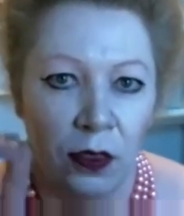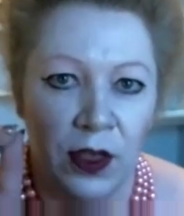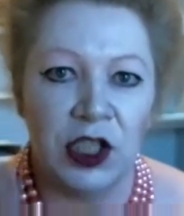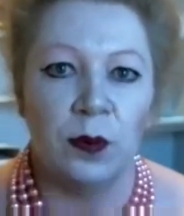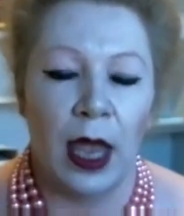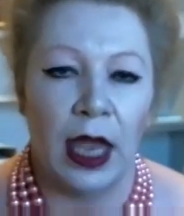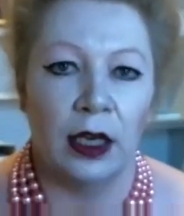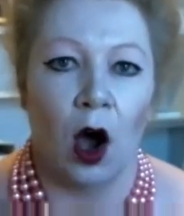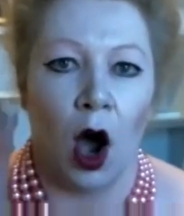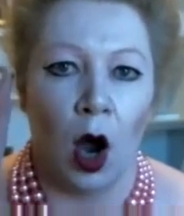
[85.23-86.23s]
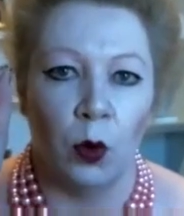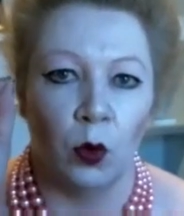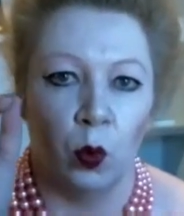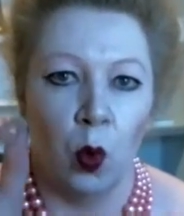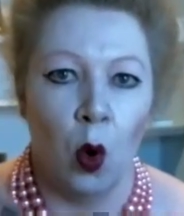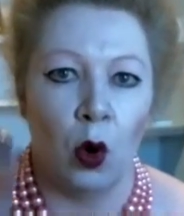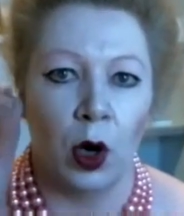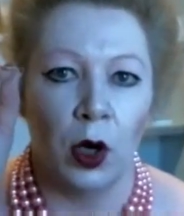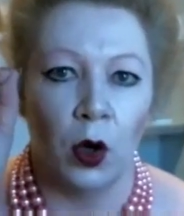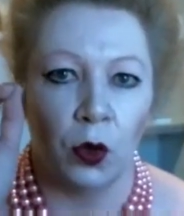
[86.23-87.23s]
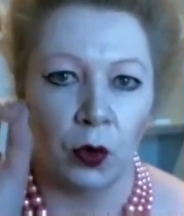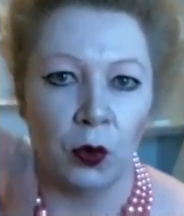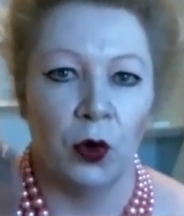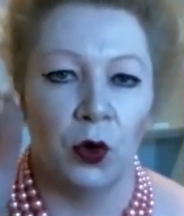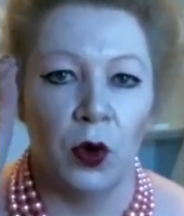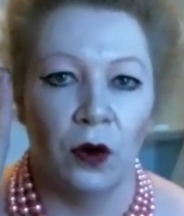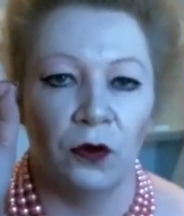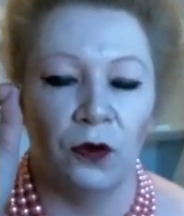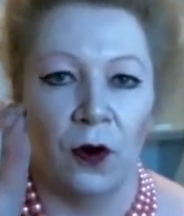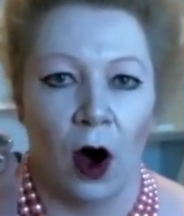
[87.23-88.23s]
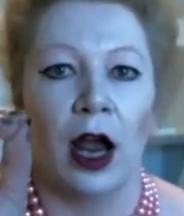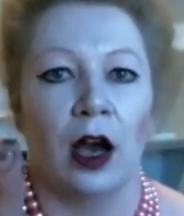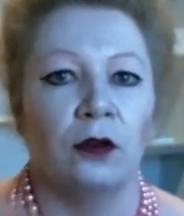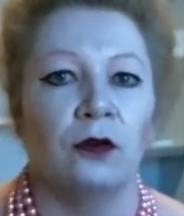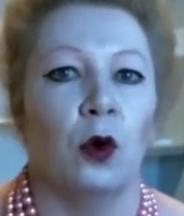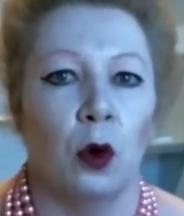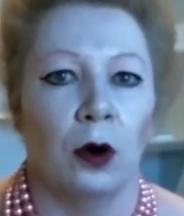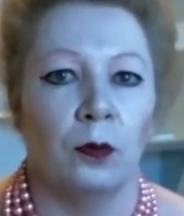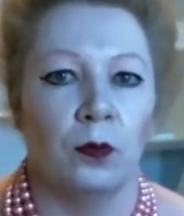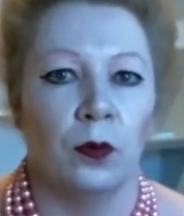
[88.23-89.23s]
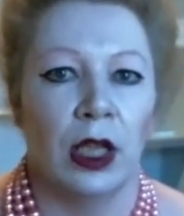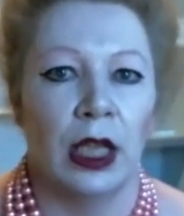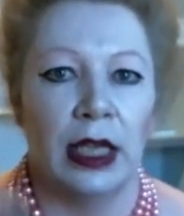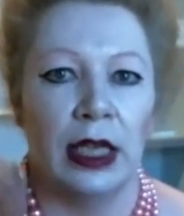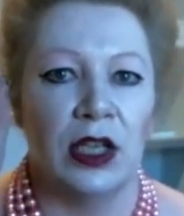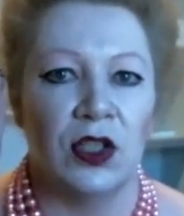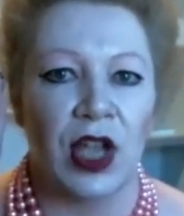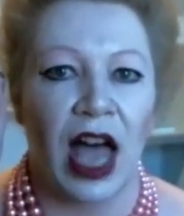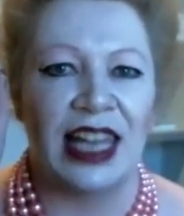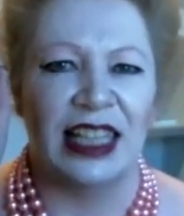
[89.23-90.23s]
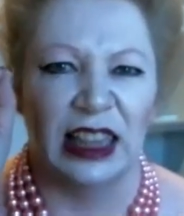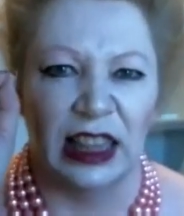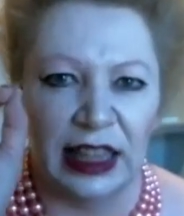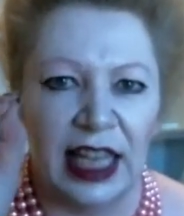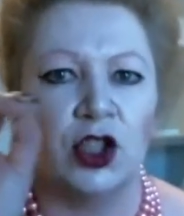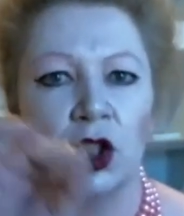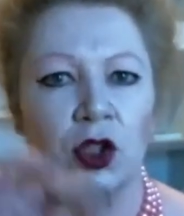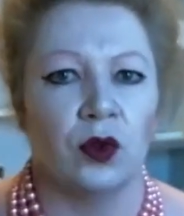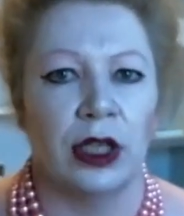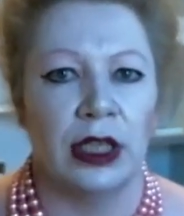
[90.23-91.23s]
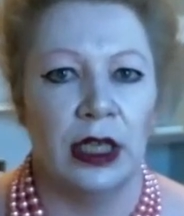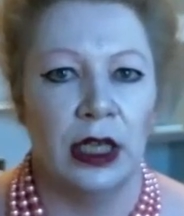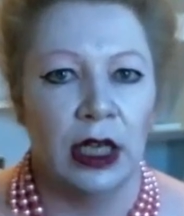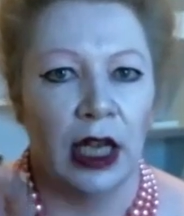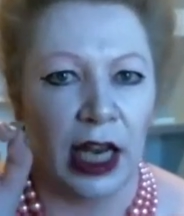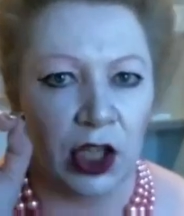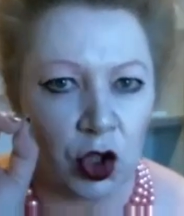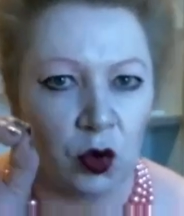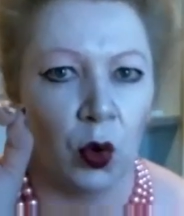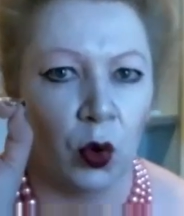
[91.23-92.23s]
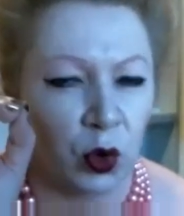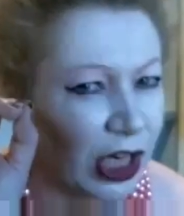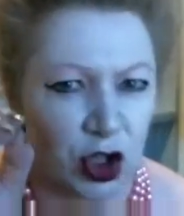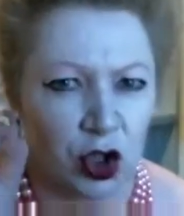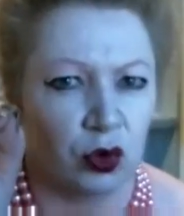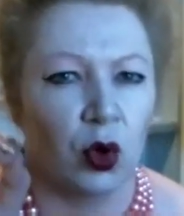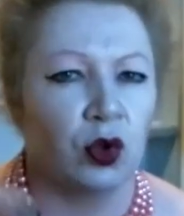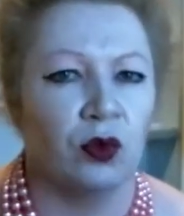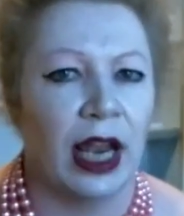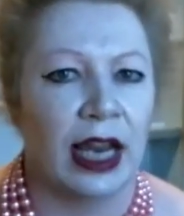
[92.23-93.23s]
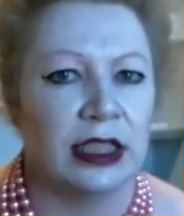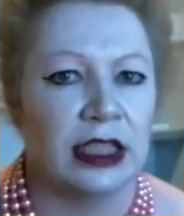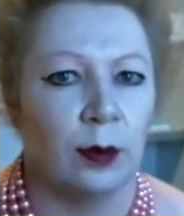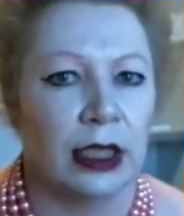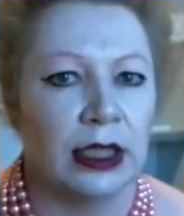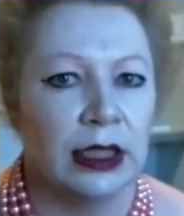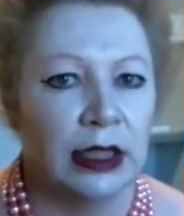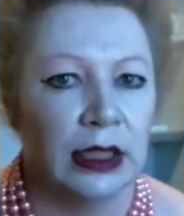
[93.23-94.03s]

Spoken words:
This man I would walk through fire for. He is a legendary, extraordinary academic